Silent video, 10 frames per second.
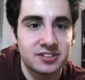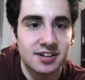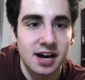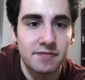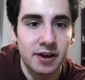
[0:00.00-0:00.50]

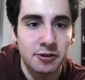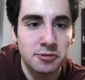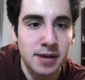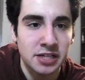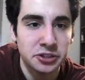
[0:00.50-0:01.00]
I found a
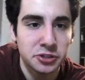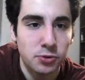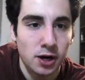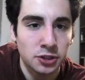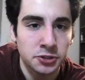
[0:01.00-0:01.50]
magic
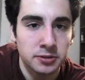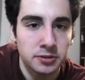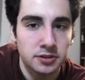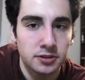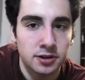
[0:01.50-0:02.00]
squash
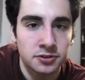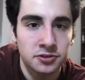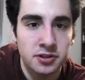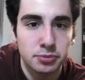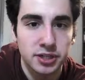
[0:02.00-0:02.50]
under
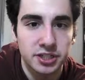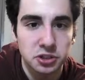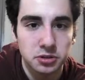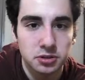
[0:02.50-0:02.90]
the bridge.